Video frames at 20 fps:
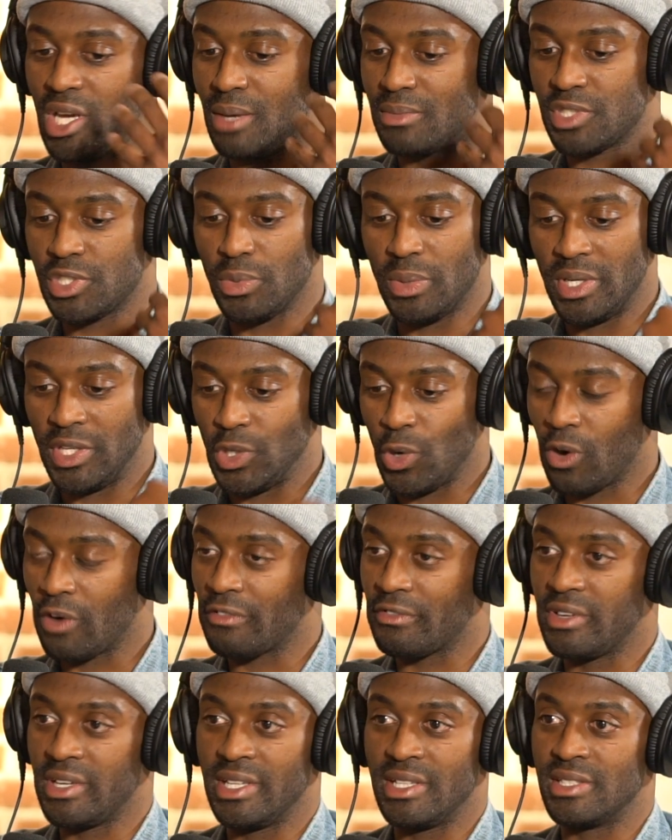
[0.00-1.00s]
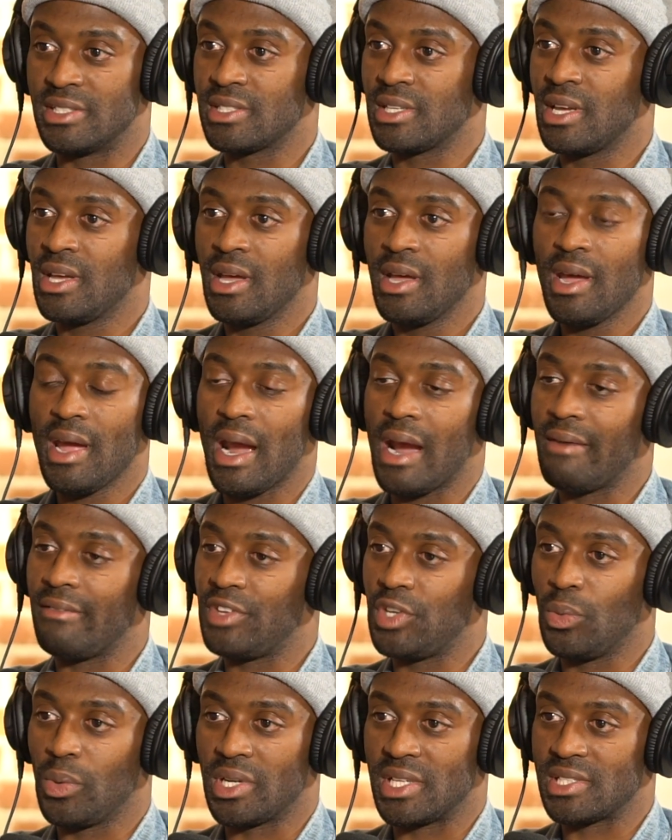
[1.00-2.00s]
when it comes to endorphins,
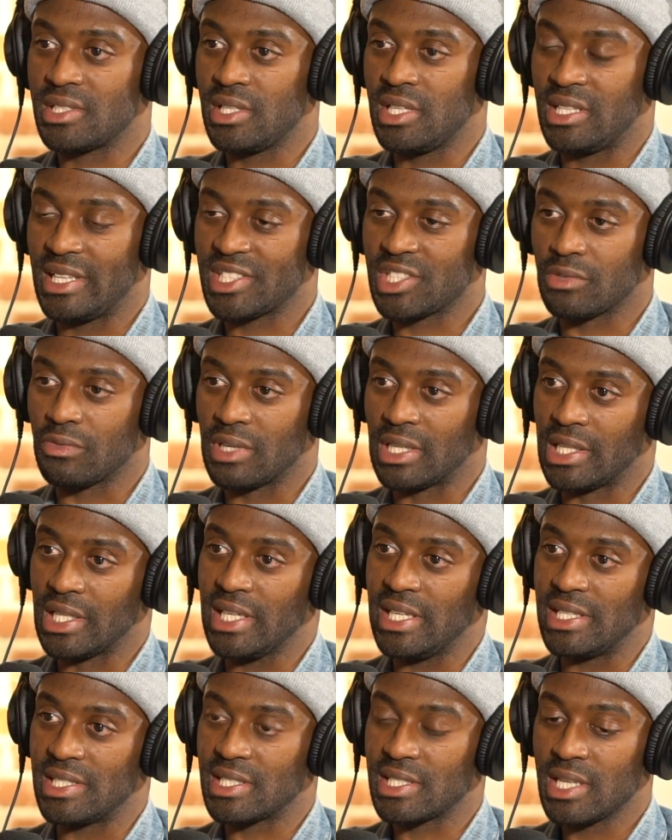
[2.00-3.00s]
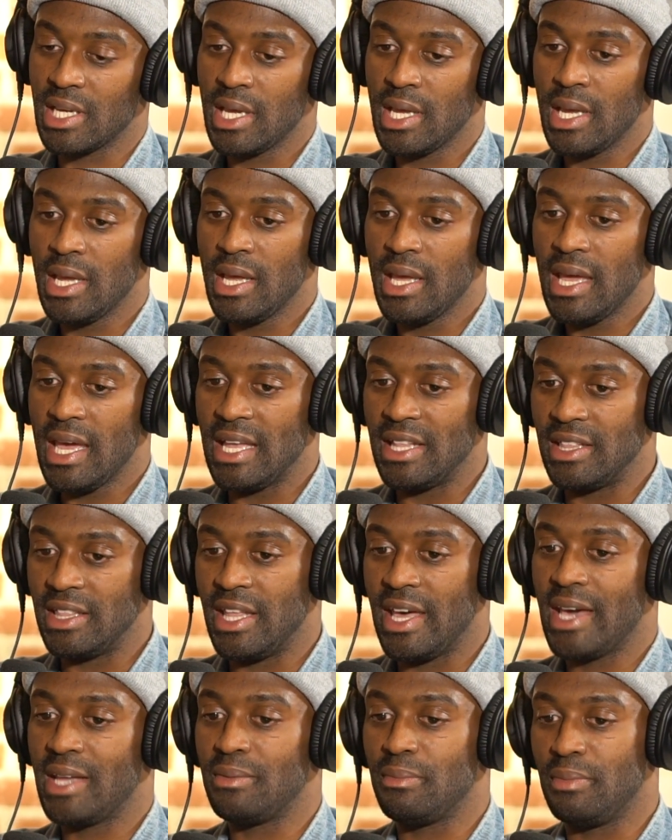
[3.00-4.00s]
however you want to see it, that's a release.
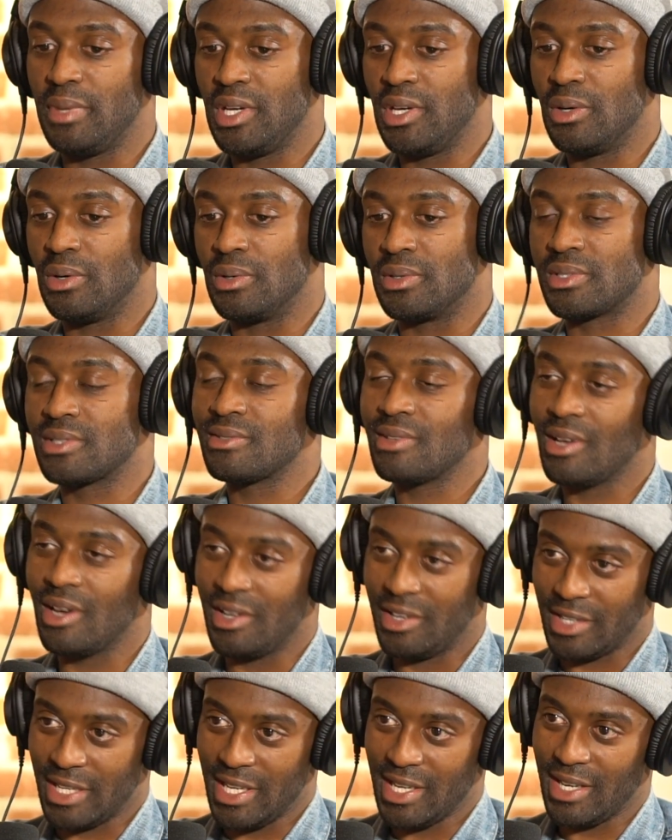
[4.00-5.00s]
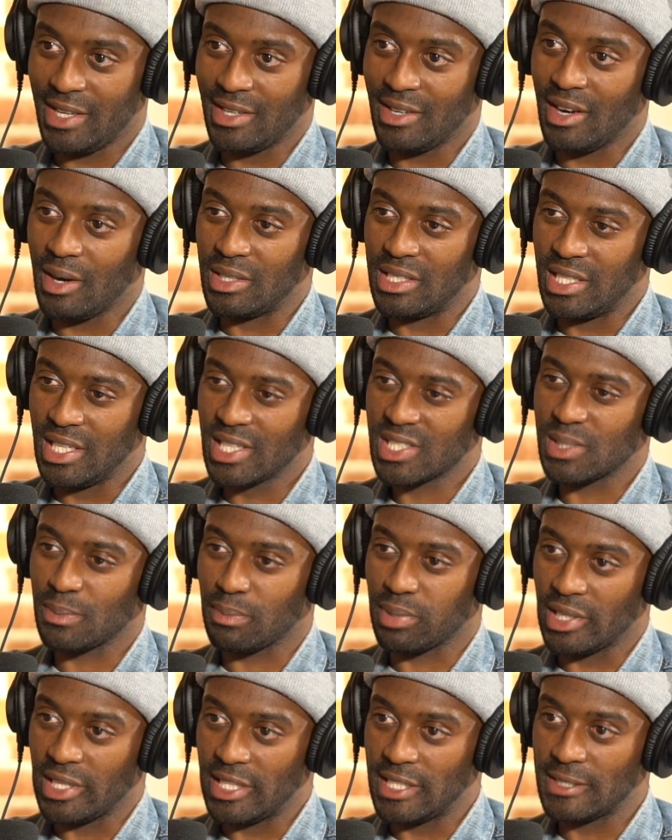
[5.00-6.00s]
And that builds, again, a
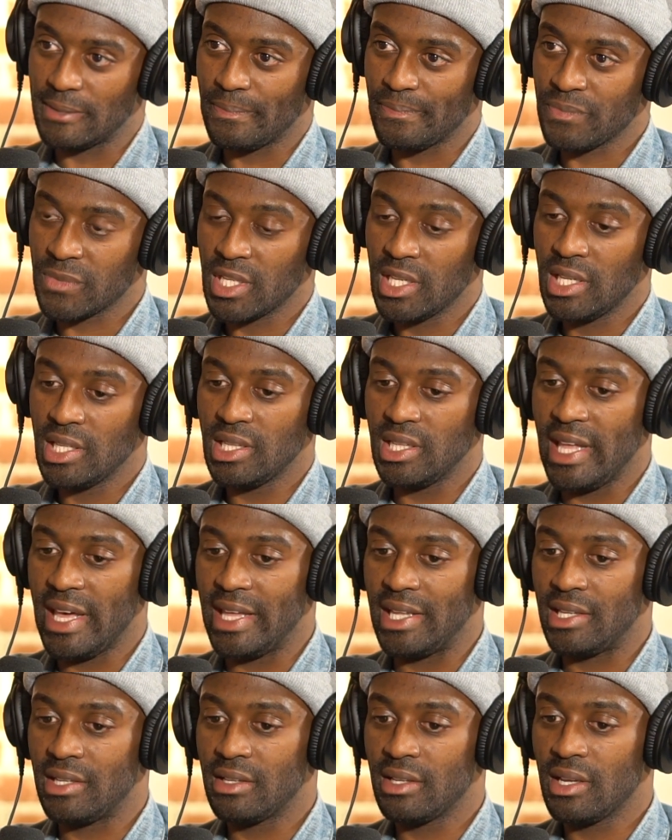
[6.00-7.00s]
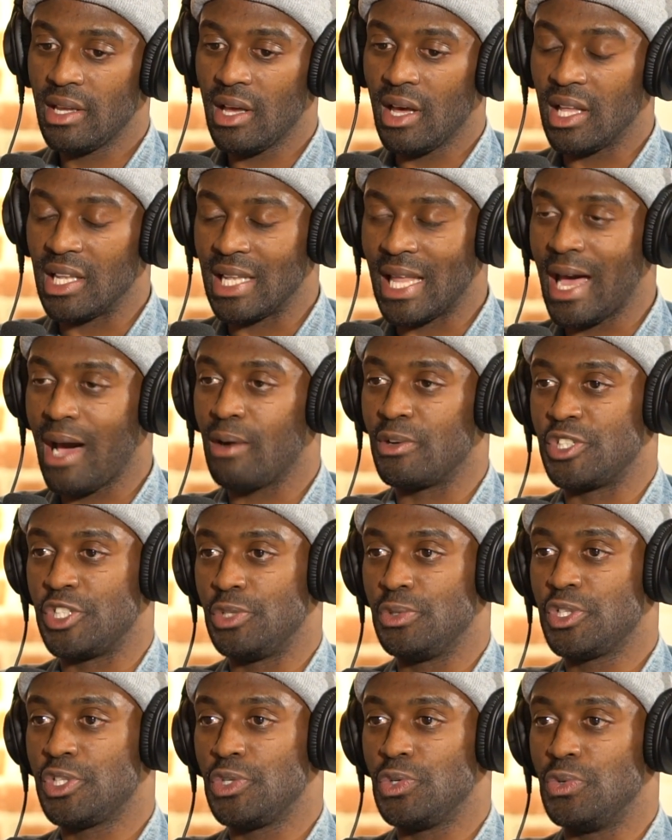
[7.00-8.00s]
discipline that
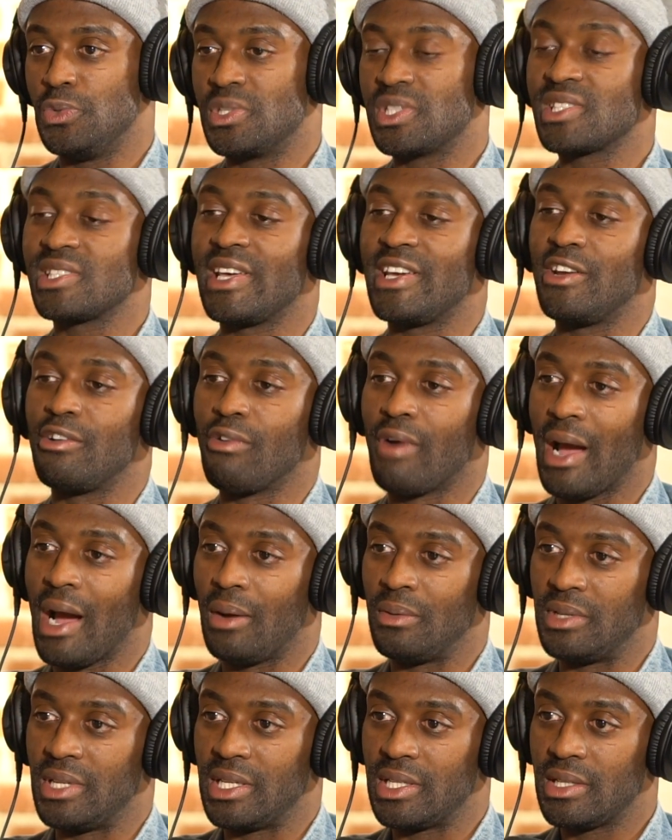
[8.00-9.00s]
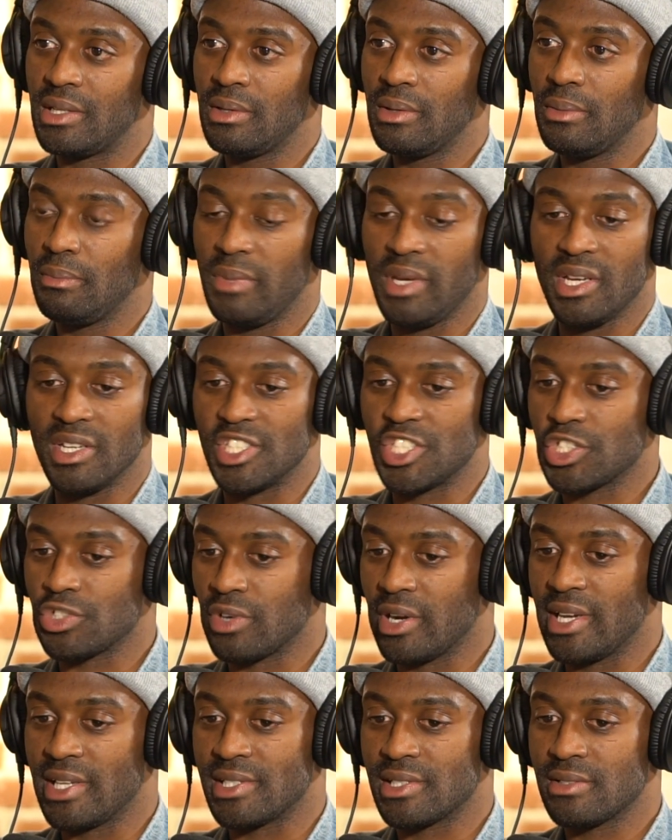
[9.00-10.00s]
allows you to stay grounded. Because
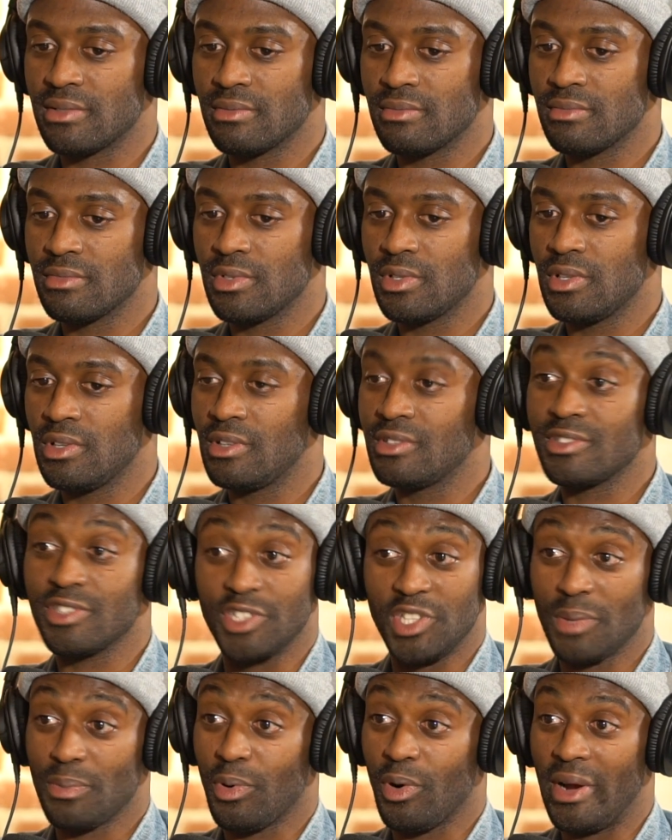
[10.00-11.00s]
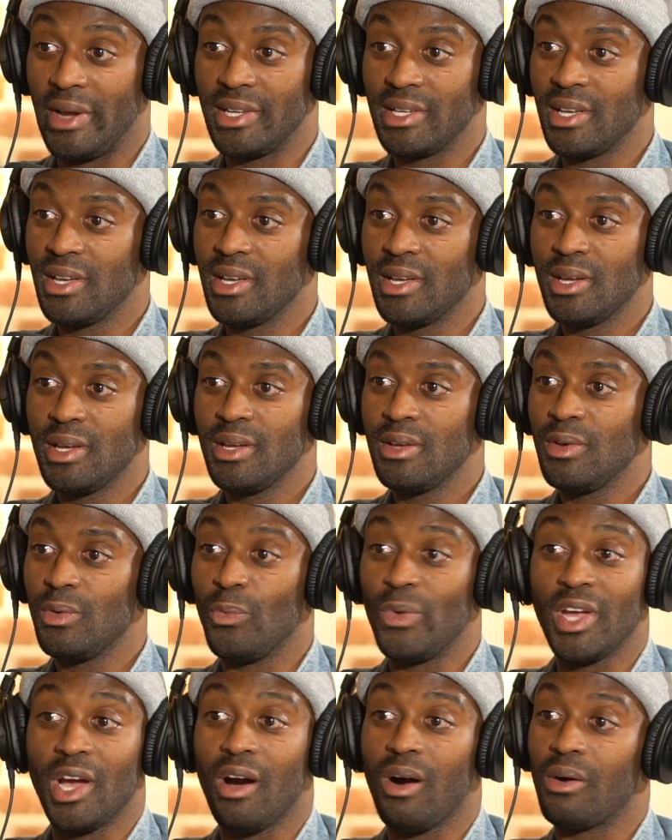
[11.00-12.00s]
stress, to your point,
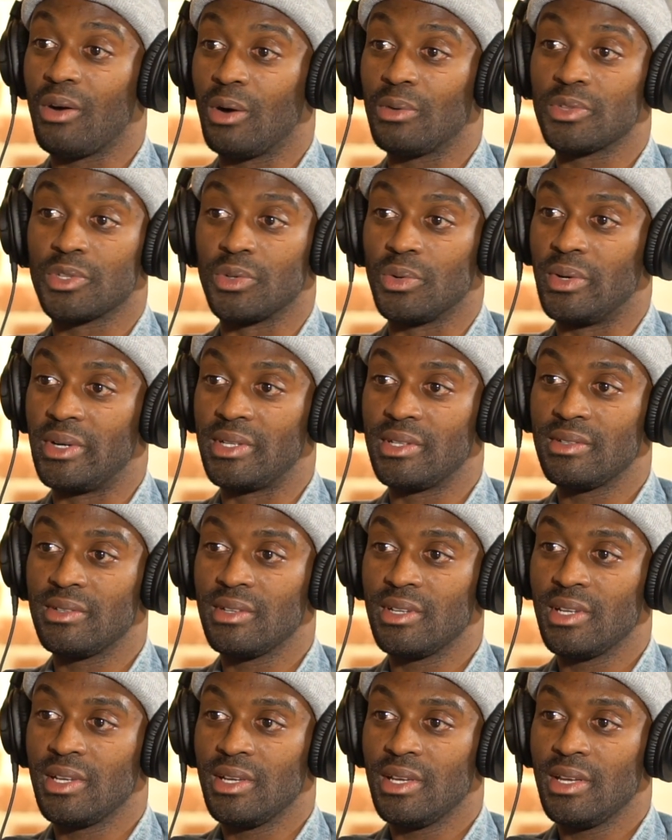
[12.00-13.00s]
we all go through it.